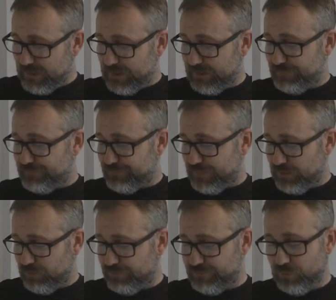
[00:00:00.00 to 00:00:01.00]
and he
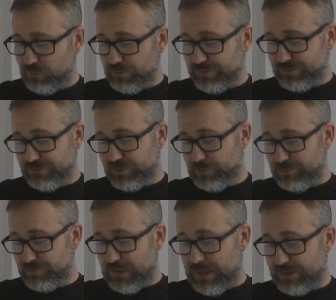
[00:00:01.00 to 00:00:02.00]
fell forwards on top
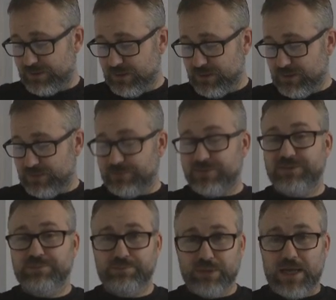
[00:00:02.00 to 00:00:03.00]
of Rat, and
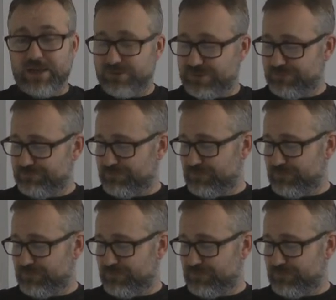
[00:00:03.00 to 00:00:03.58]
splash!